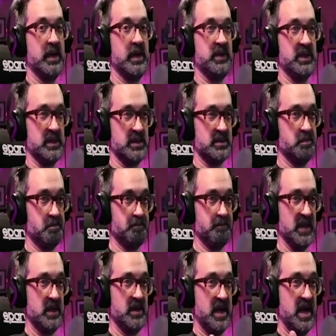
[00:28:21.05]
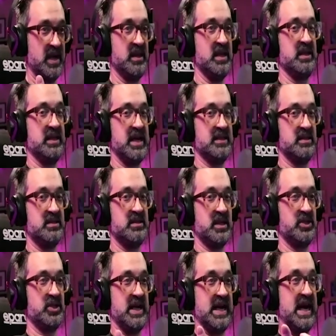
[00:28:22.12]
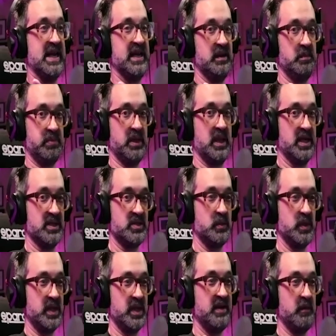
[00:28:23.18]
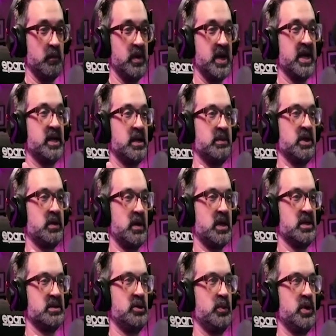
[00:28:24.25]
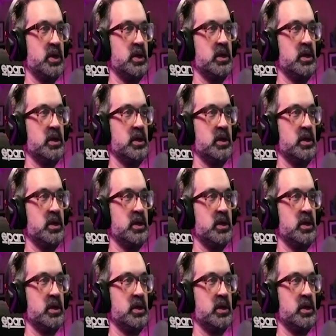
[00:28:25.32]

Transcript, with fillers: Because I think that's such an added plus when I when I come across someone,